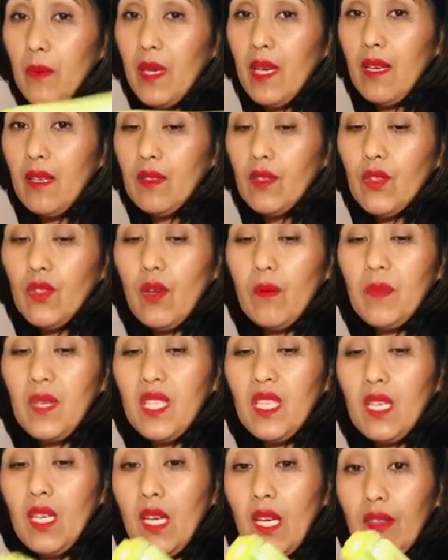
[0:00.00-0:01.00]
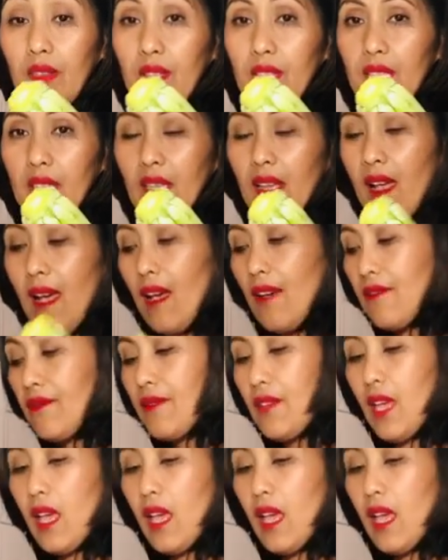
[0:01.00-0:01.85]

big, so I'm gonna cut this in half.